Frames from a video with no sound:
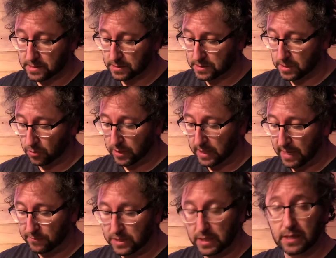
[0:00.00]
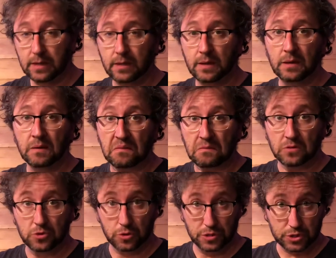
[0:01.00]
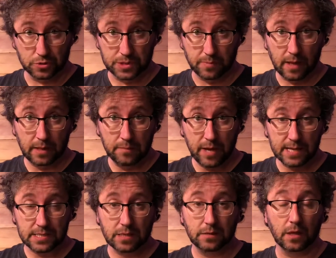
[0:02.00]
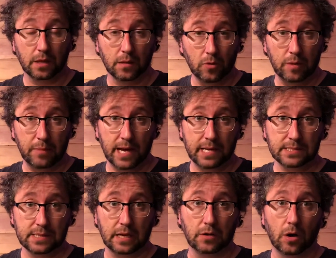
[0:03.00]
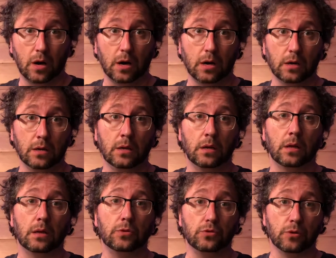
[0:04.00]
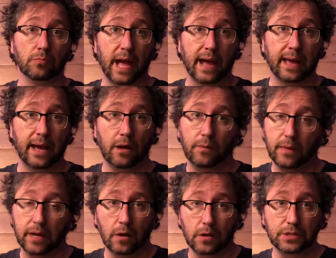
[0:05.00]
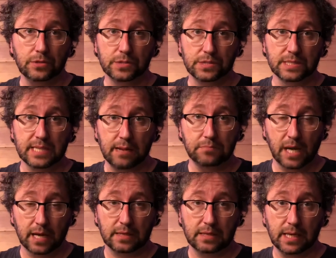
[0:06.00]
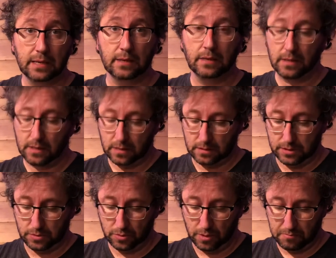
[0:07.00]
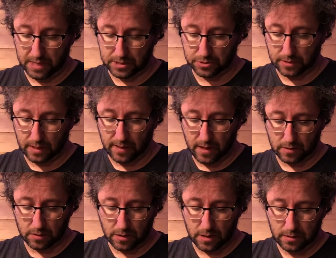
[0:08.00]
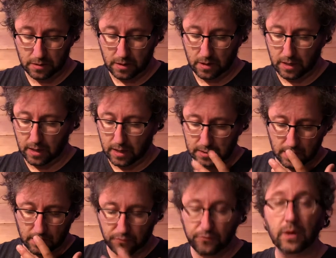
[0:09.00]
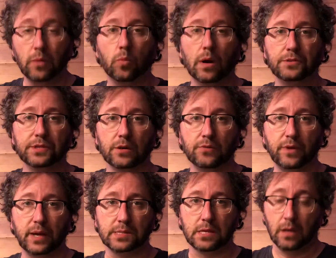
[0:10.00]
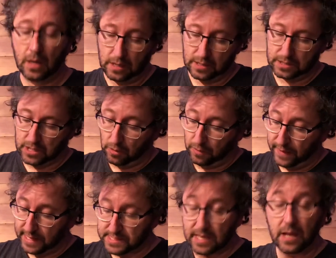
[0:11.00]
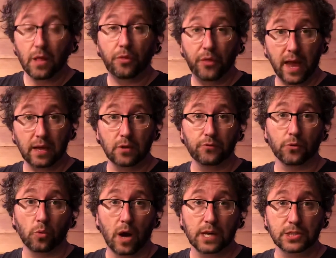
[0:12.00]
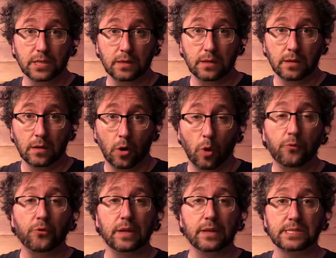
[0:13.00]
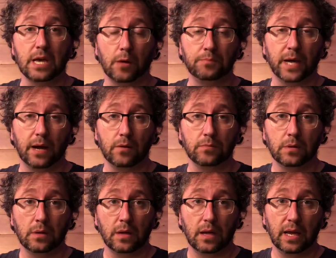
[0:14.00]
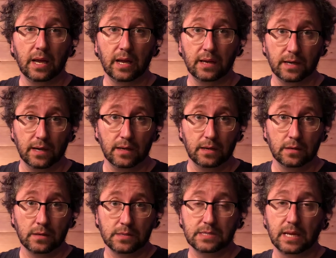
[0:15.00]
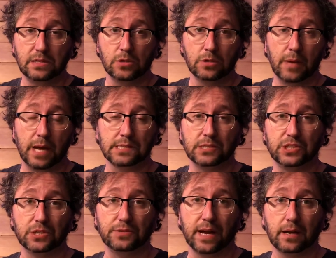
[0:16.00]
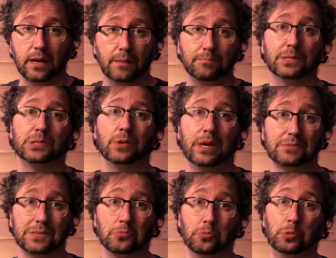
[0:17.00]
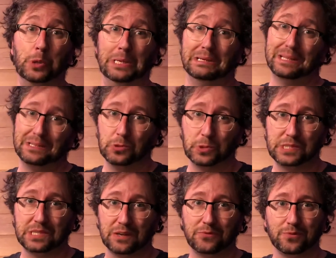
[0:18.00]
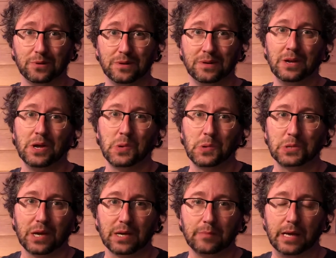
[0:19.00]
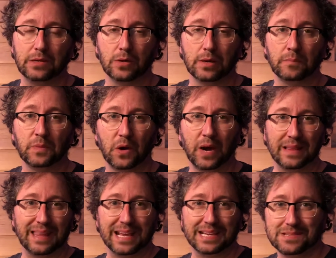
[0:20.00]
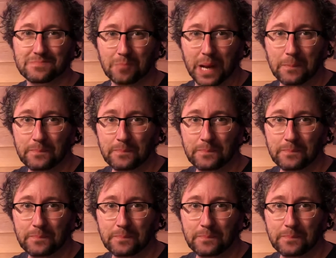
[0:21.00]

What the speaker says: So we have the traditional smiley mask, the glowy mask, and our lunar blackout. They all use the same technique to make sure they lock on and fit well to your face. So that's it. Thank you for watching. Hopefully this helped out. And stay tuned to maskandshield.com because we have some really cool stuff we're talking about doing. All right, thanks. Bye.